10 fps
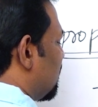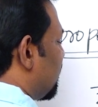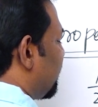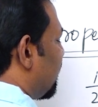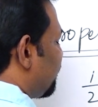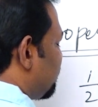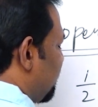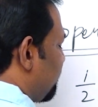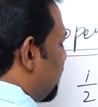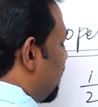are
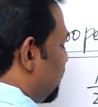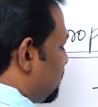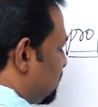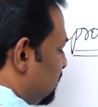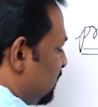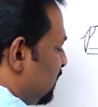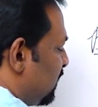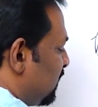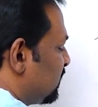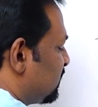nothing but
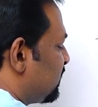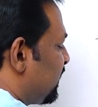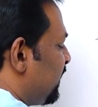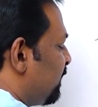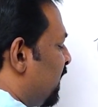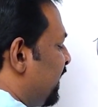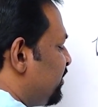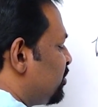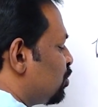3 by